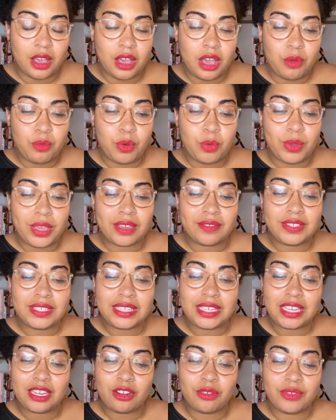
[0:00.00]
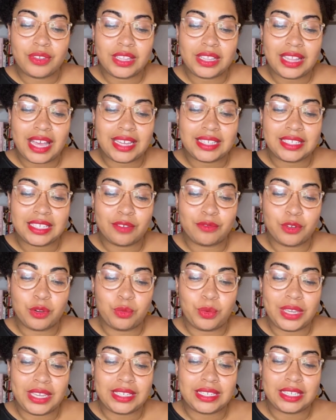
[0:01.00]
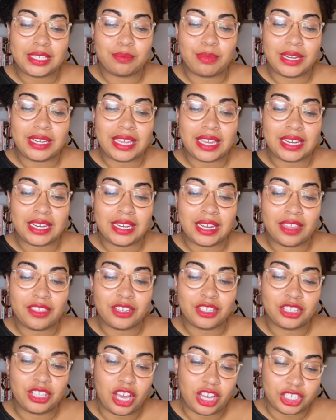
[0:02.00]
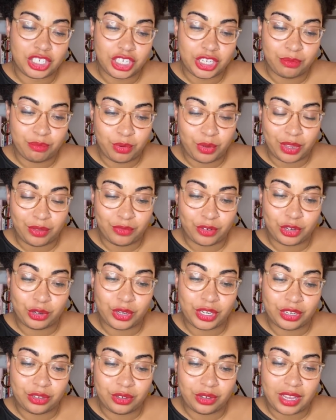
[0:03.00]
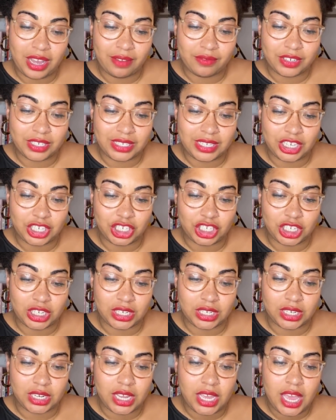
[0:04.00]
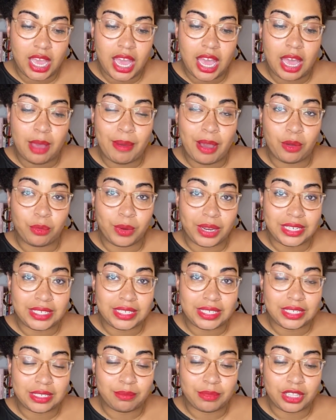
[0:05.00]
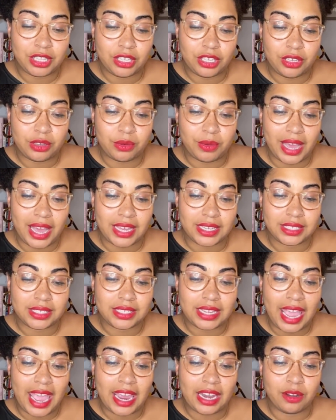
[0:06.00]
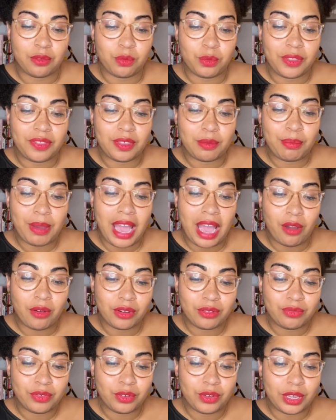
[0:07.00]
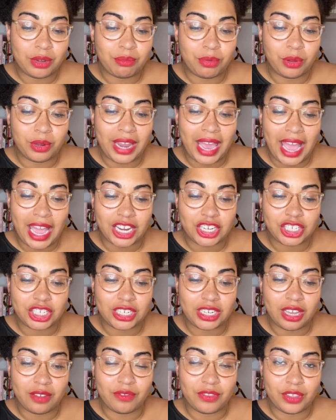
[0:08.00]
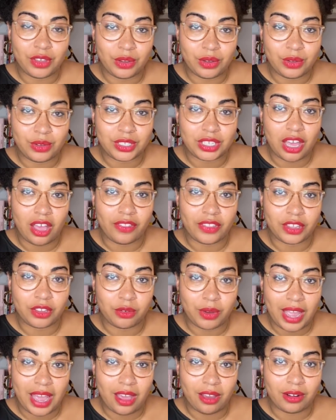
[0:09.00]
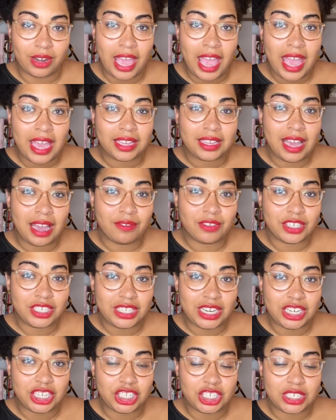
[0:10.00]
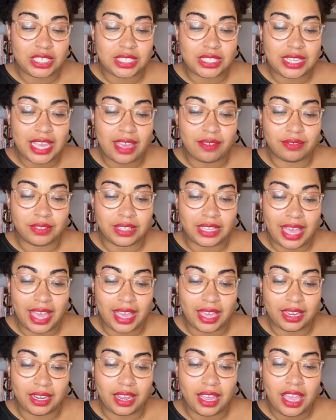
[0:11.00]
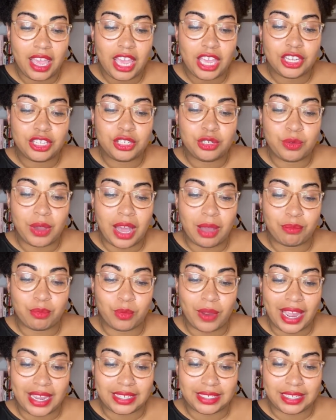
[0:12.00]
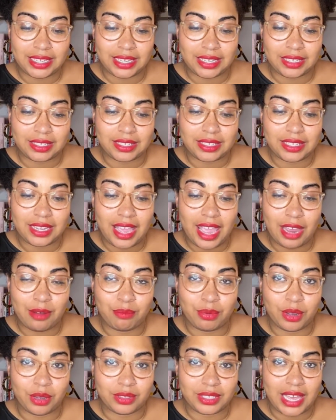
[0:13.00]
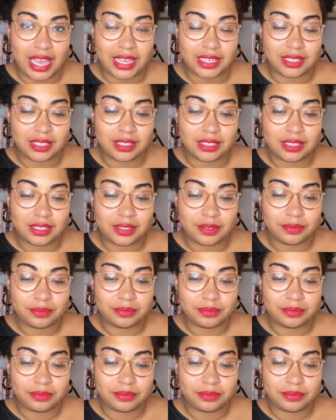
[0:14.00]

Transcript: What we have seen over the last several weeks has been yet another launching point for critical conversation about racism in the U.S. And with the powerful and bold action of those on the ground, conversations have led to uprisings and protests.